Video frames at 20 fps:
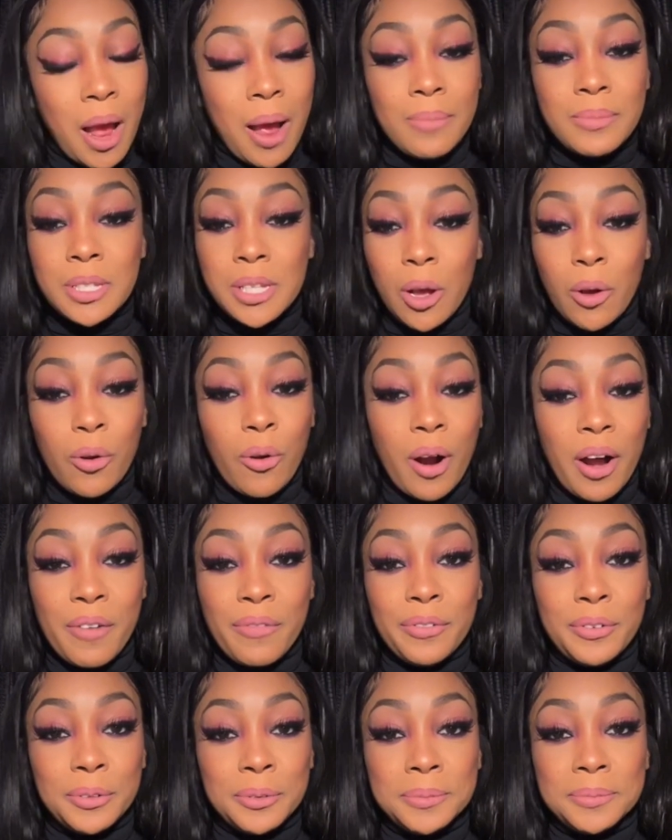I'm so
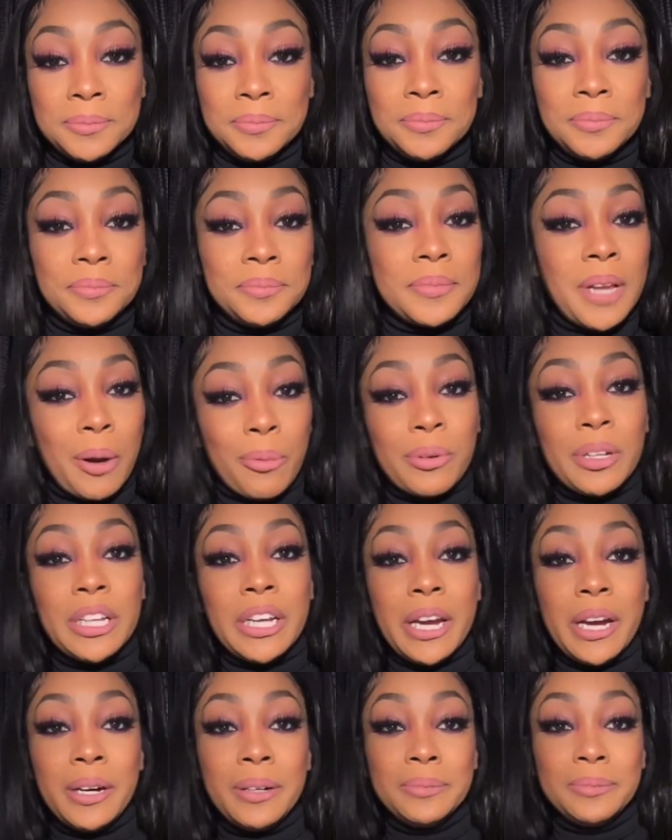grateful. I
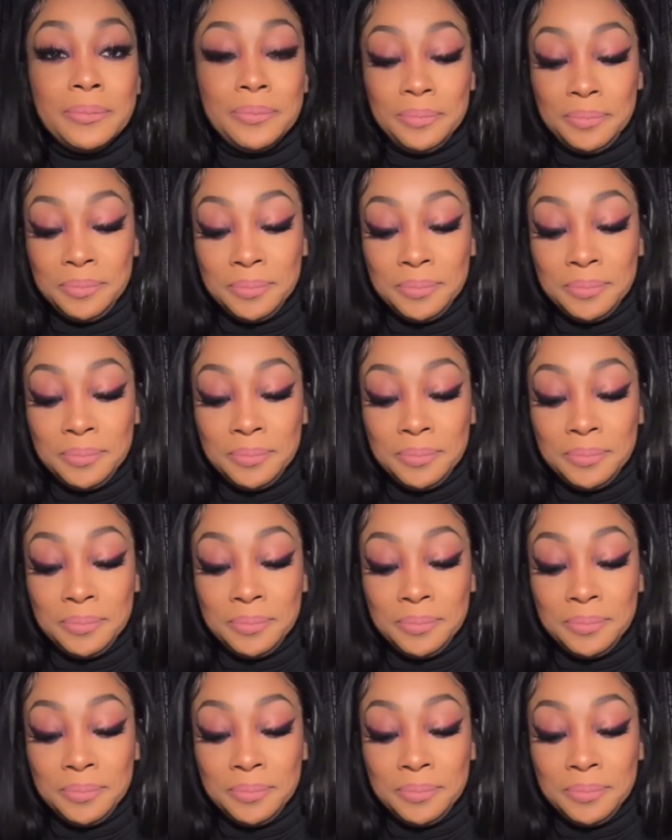really am.